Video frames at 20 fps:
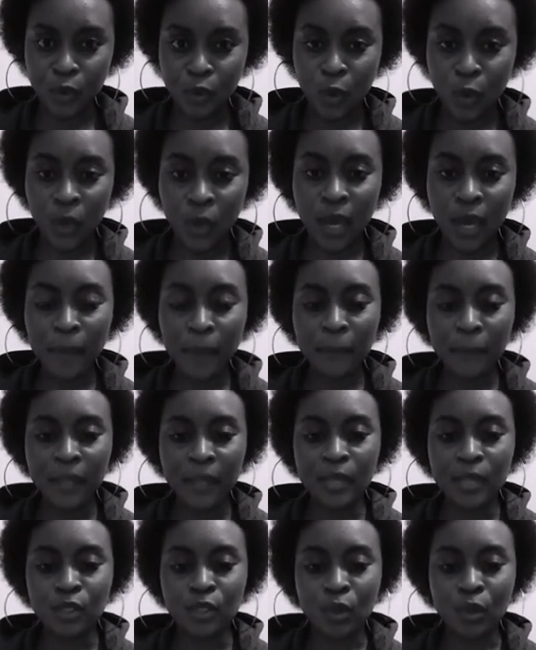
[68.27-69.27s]
Okay,
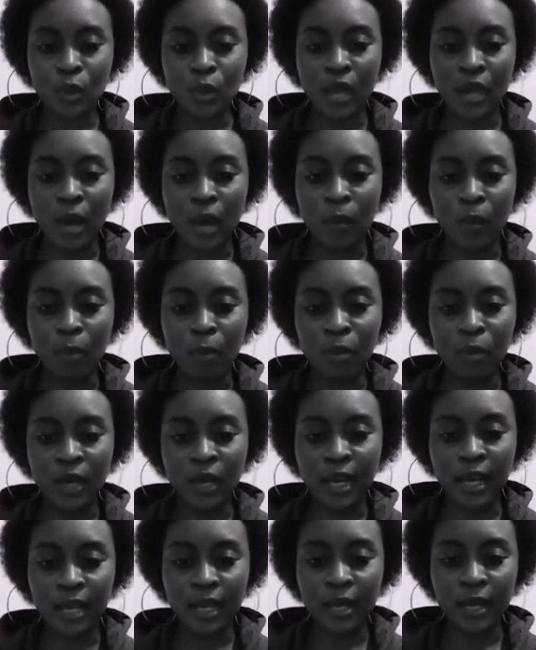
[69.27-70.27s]
so now
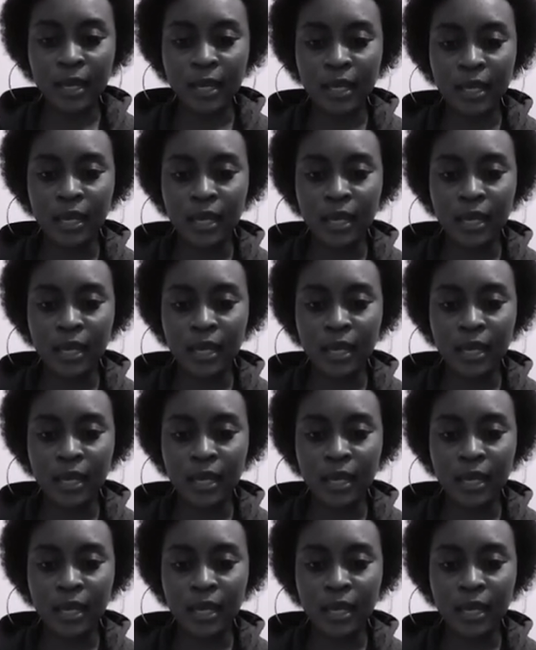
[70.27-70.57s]
Bolakale,